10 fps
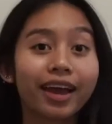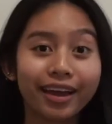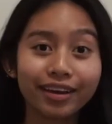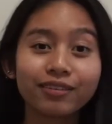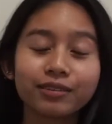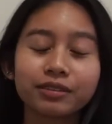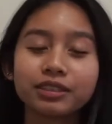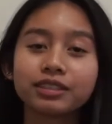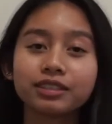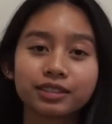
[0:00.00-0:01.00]
Hey
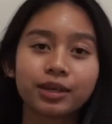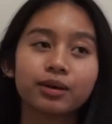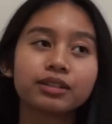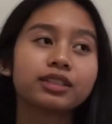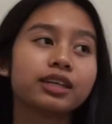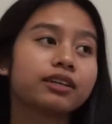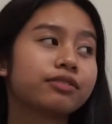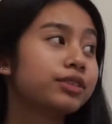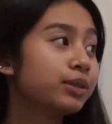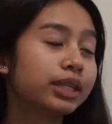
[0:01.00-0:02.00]
everyone, so it's like a
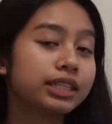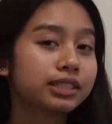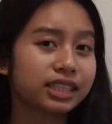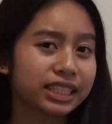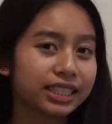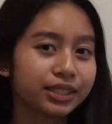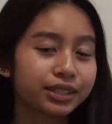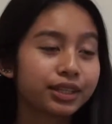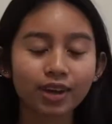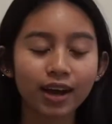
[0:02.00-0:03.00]
few days
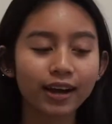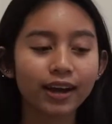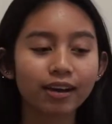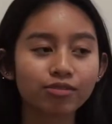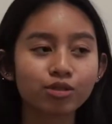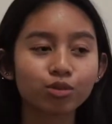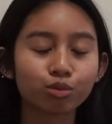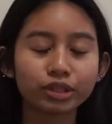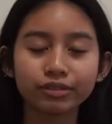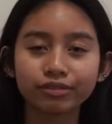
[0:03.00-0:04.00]
later. I have to
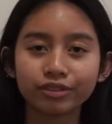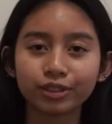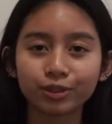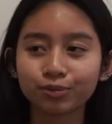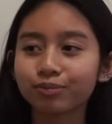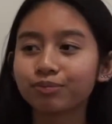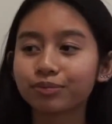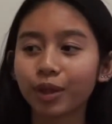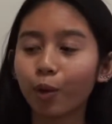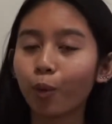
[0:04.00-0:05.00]

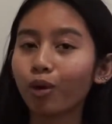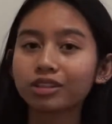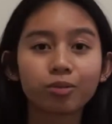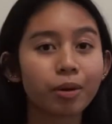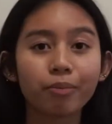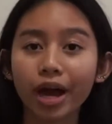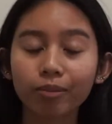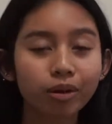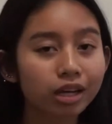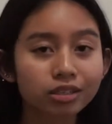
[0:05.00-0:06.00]
refilm the what's in my
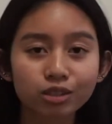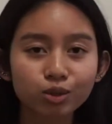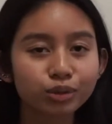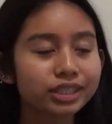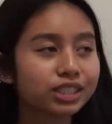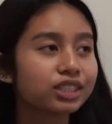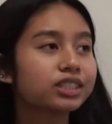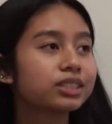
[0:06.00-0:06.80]
backpack situation